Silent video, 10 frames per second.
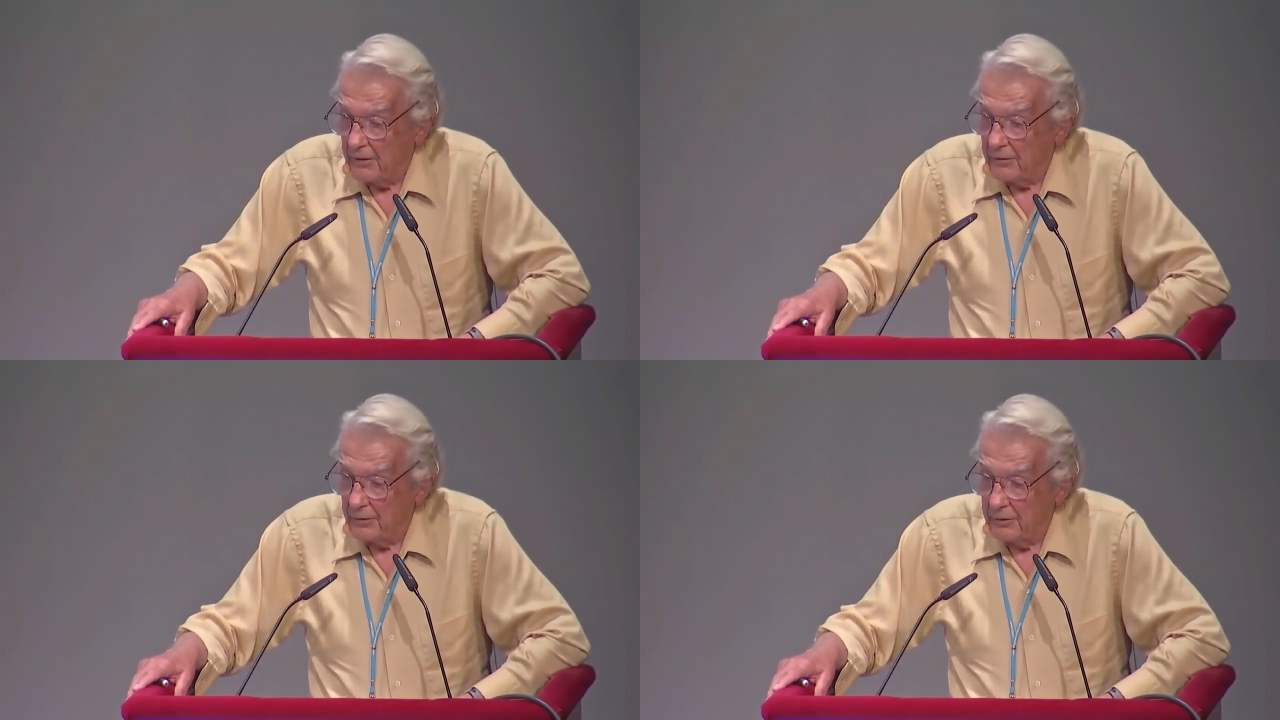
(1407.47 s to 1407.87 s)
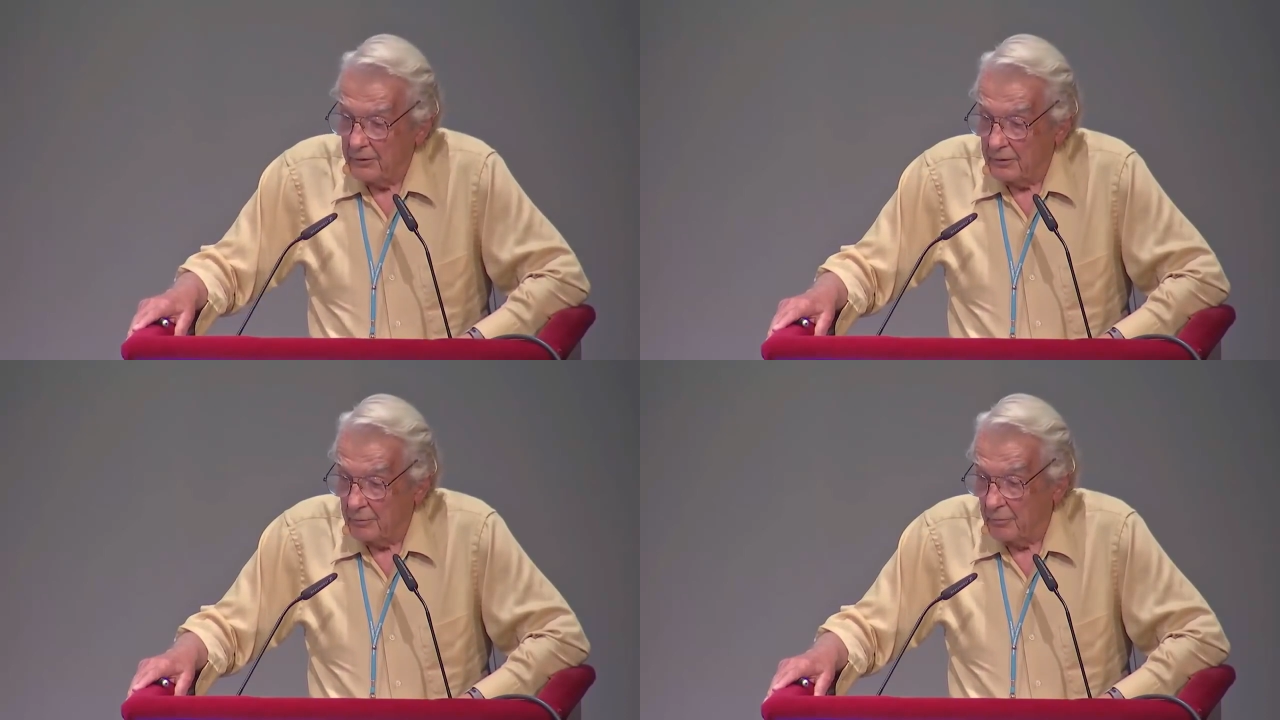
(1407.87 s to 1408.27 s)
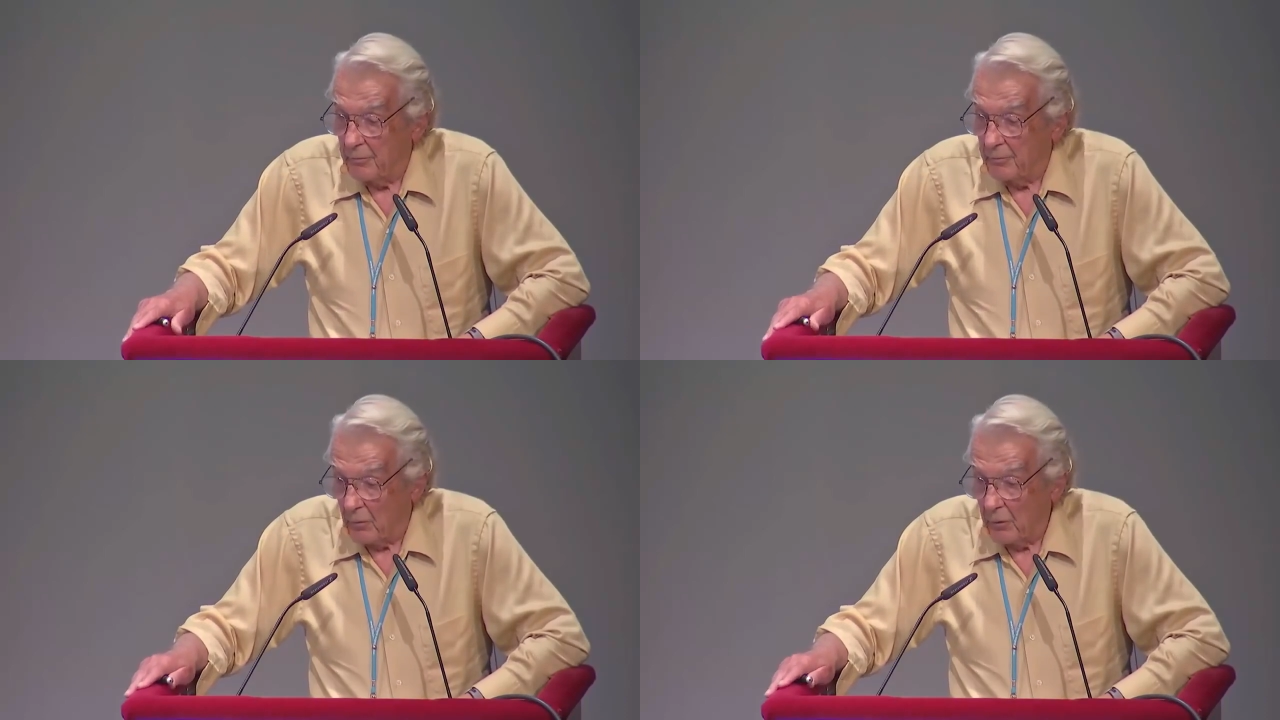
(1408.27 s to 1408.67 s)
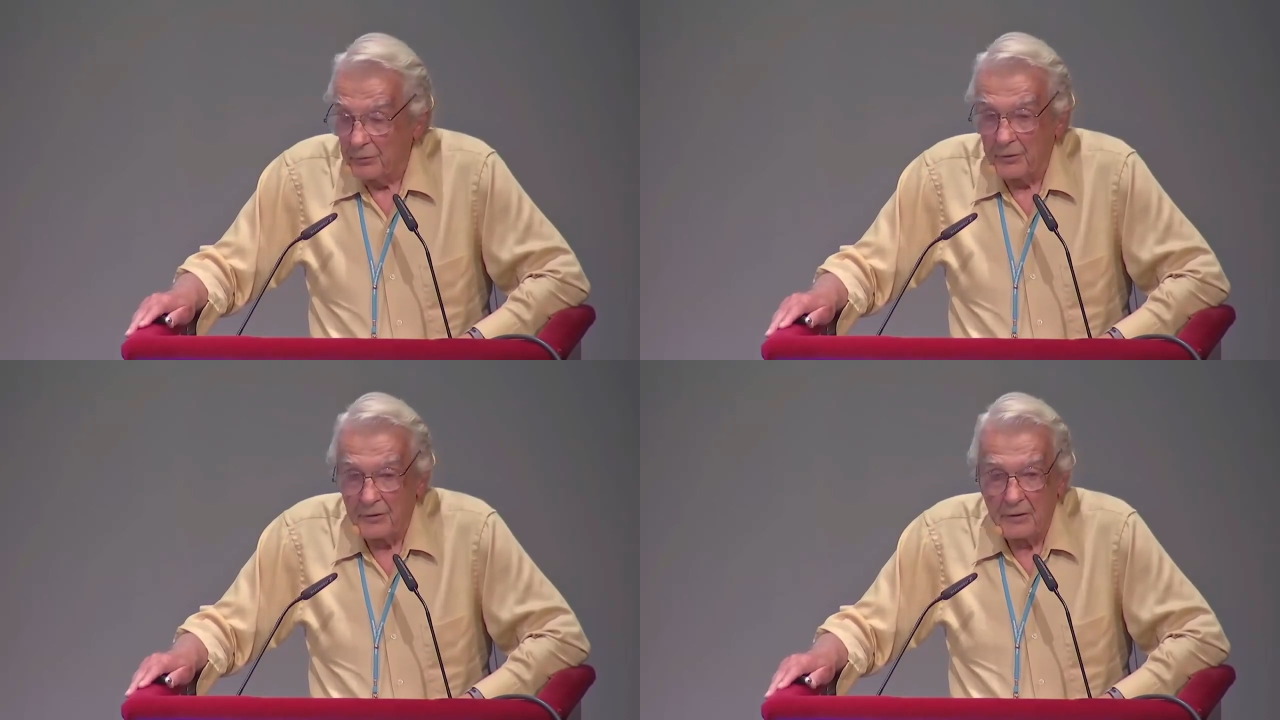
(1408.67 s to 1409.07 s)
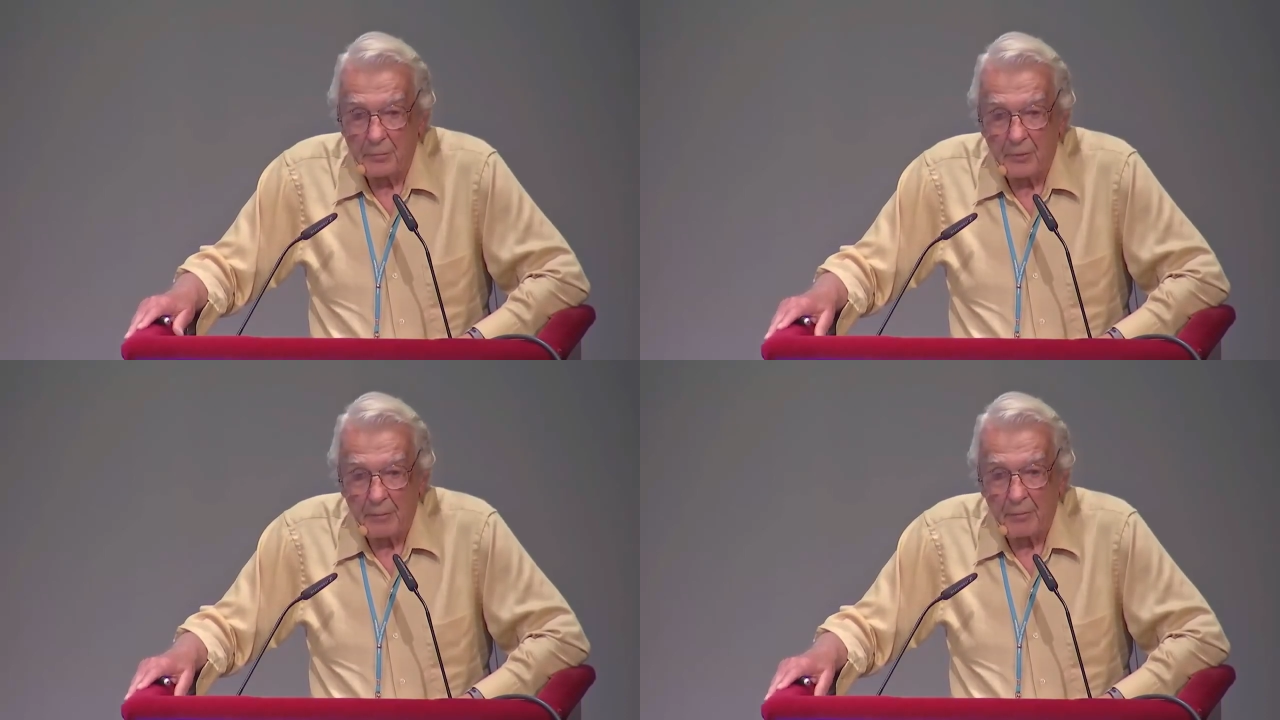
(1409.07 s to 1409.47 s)
And so this is a boat, and
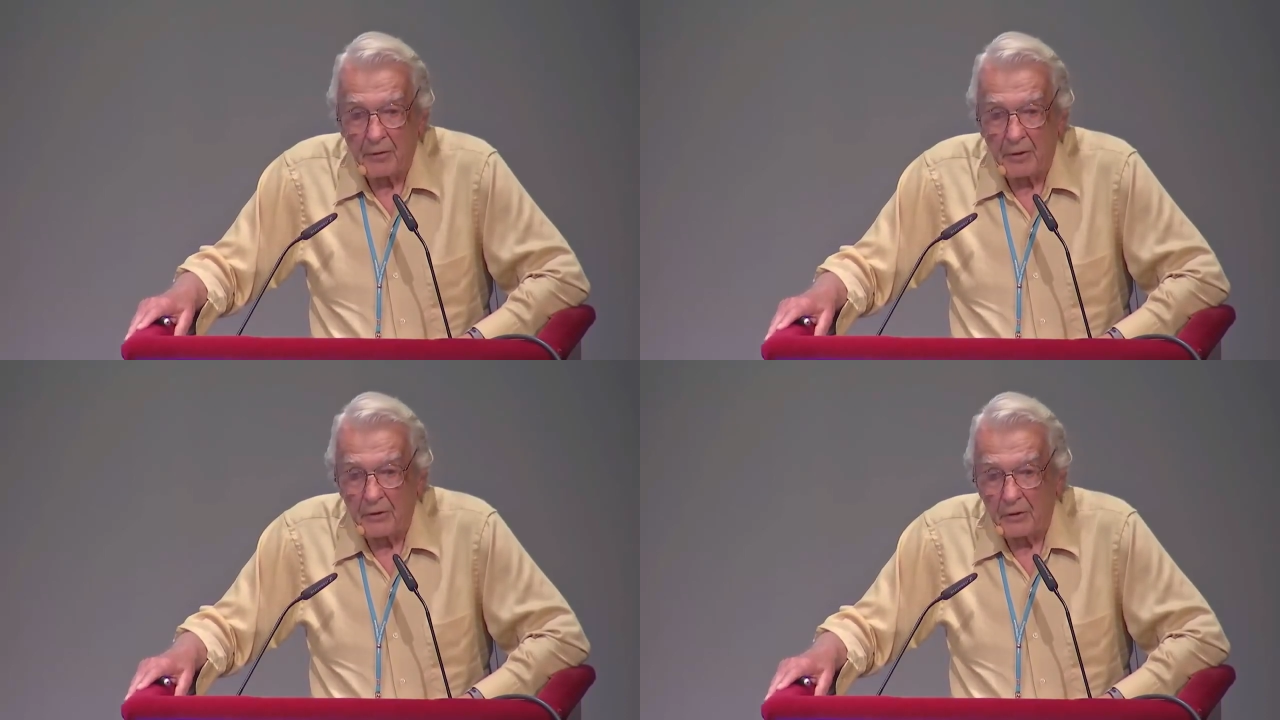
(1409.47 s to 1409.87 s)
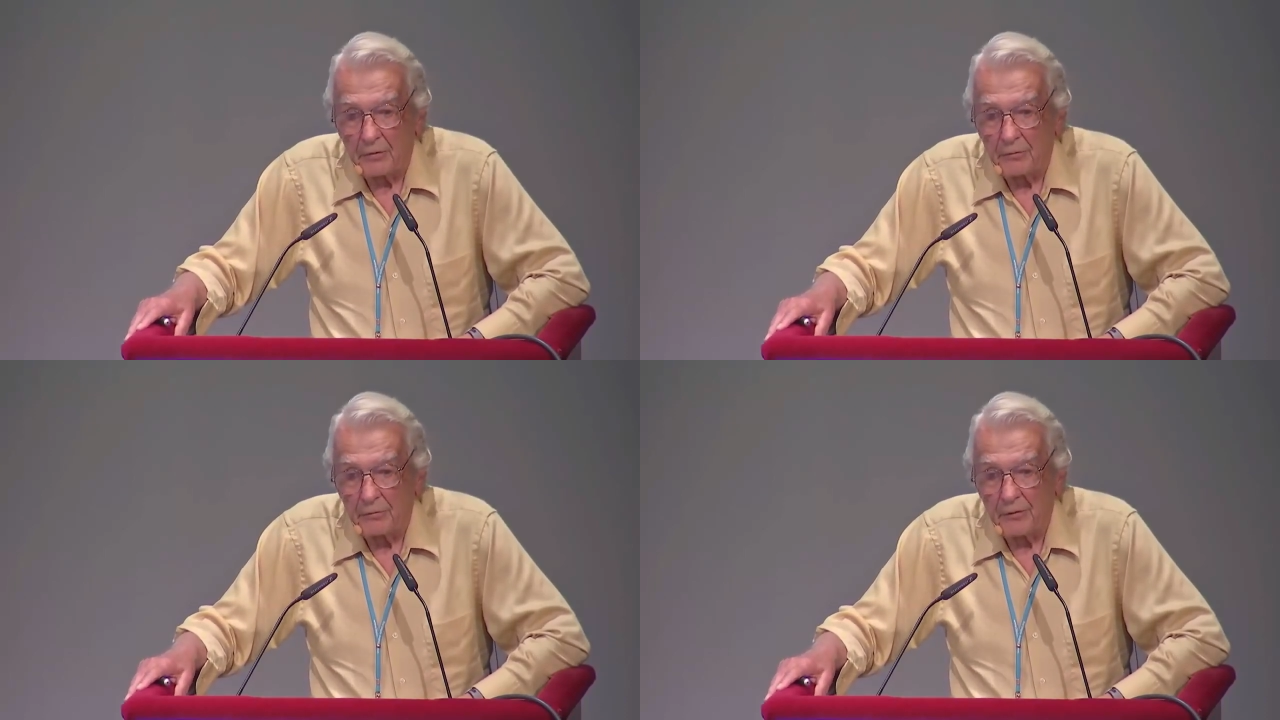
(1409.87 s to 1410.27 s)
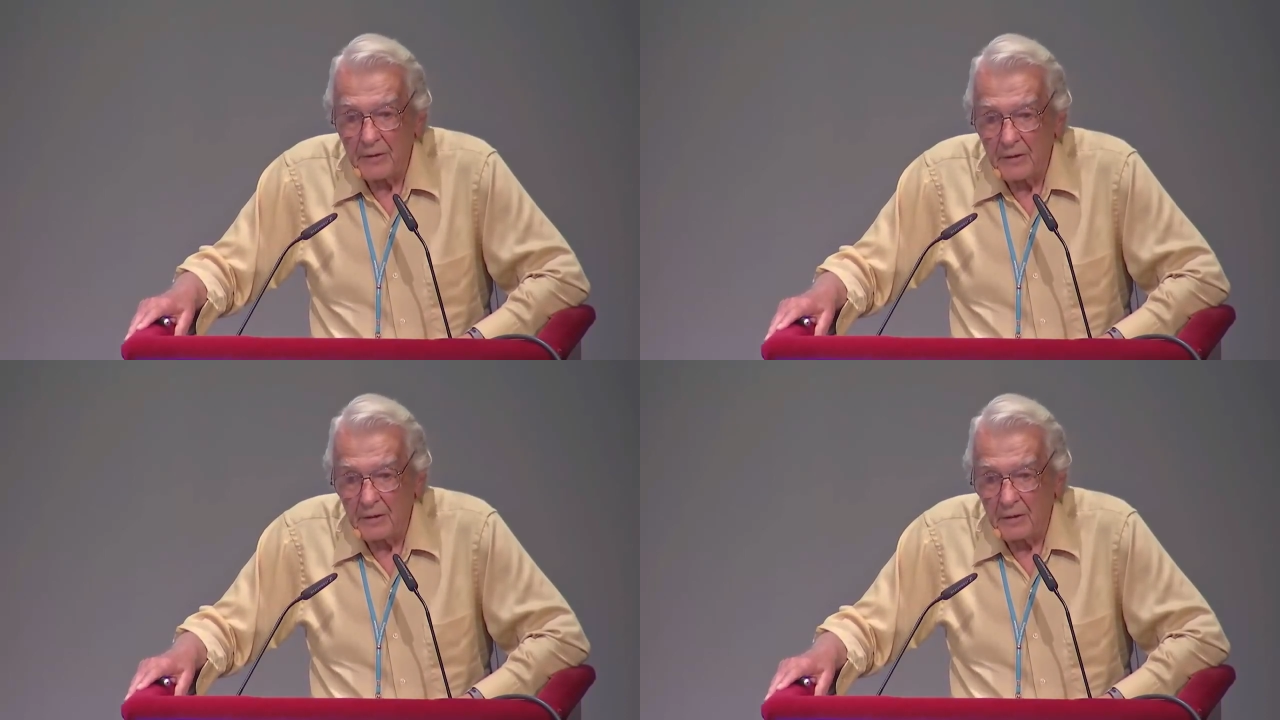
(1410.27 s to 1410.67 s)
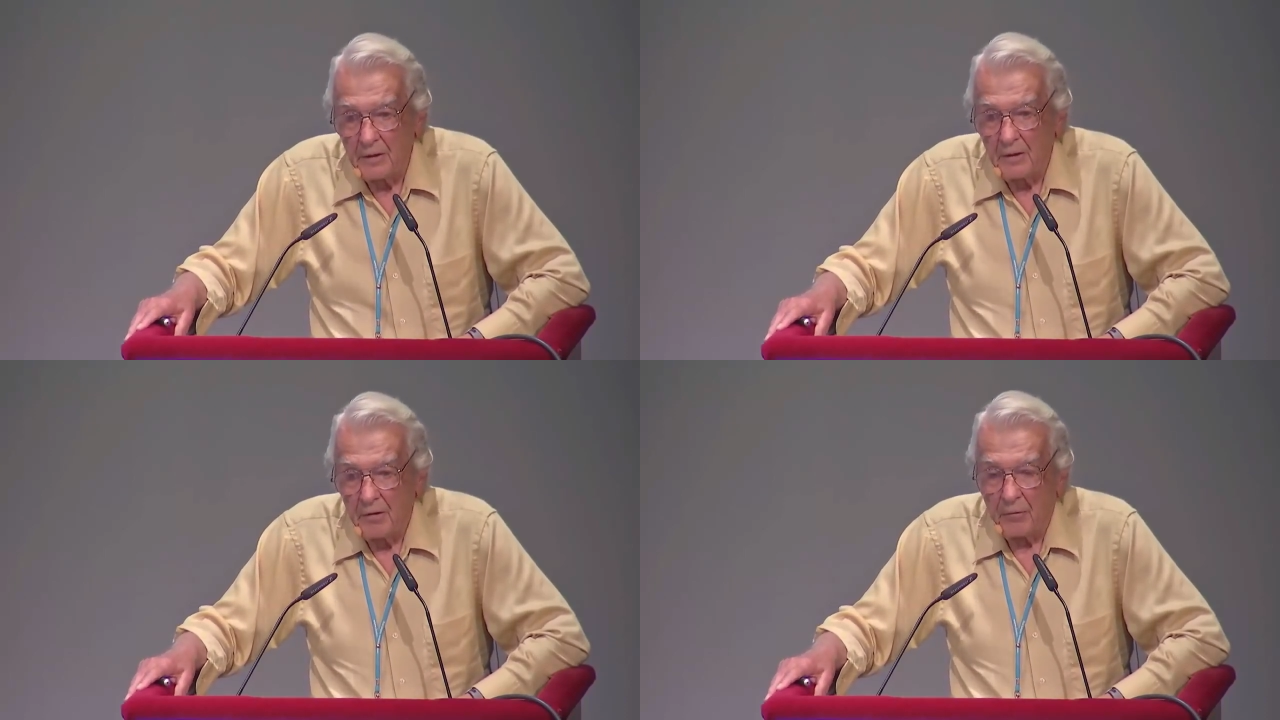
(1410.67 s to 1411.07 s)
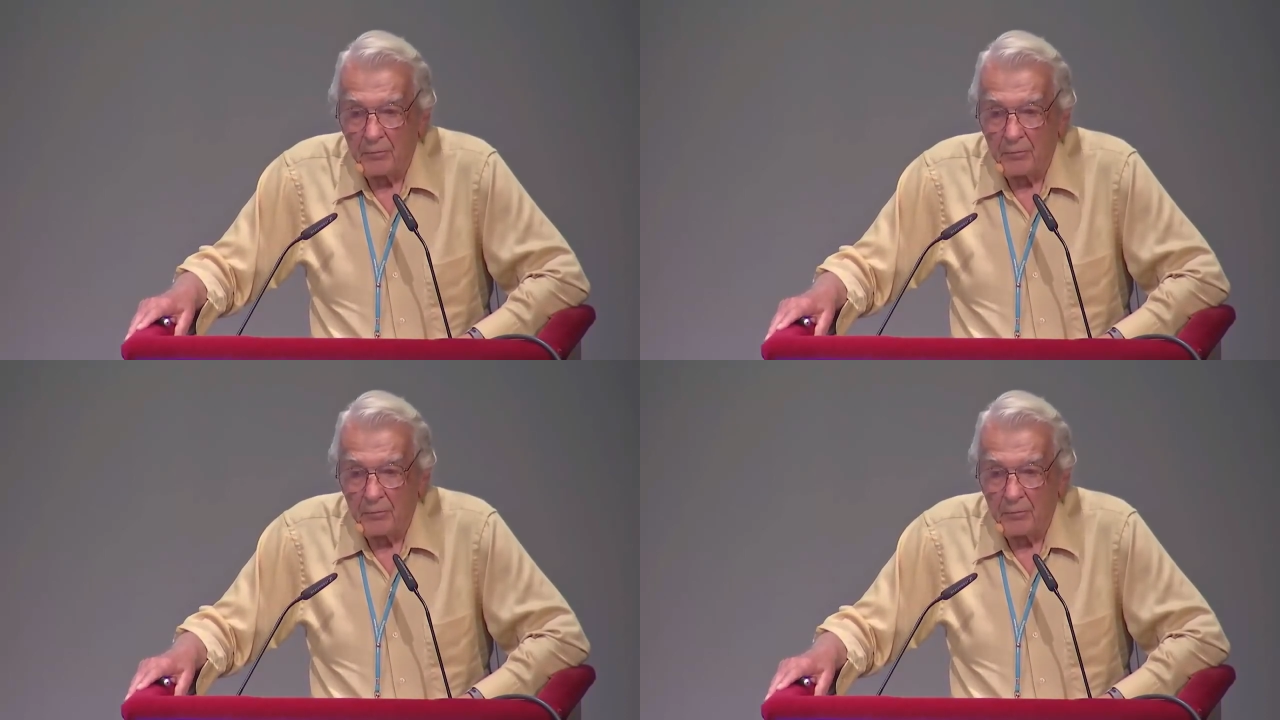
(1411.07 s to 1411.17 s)
these people are not fleeing